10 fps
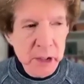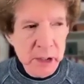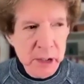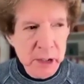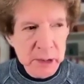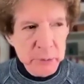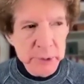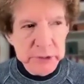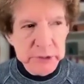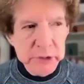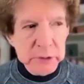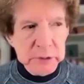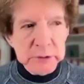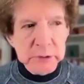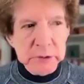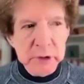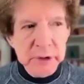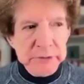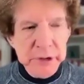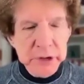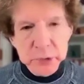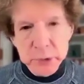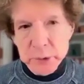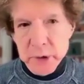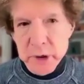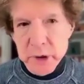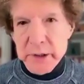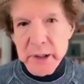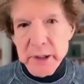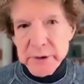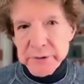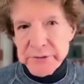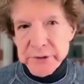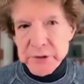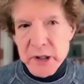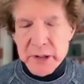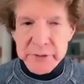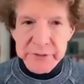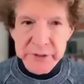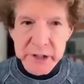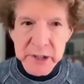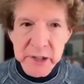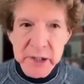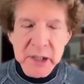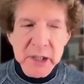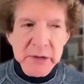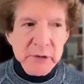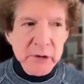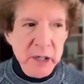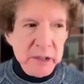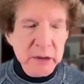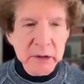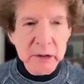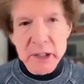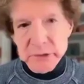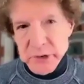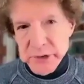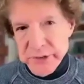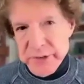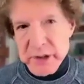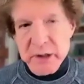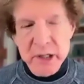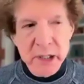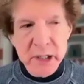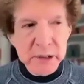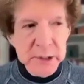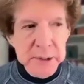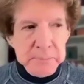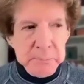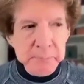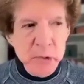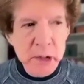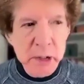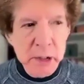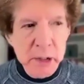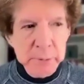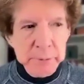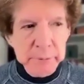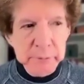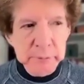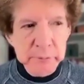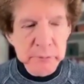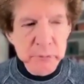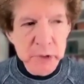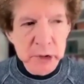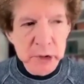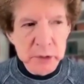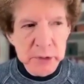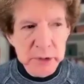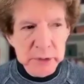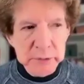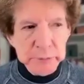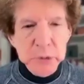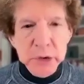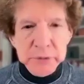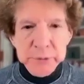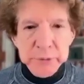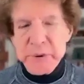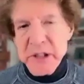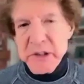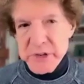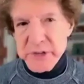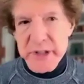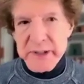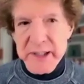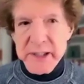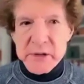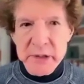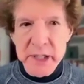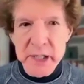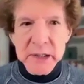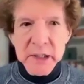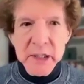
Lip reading: We do a visual work, photography. There are collages. There are um, movement pieces that they create.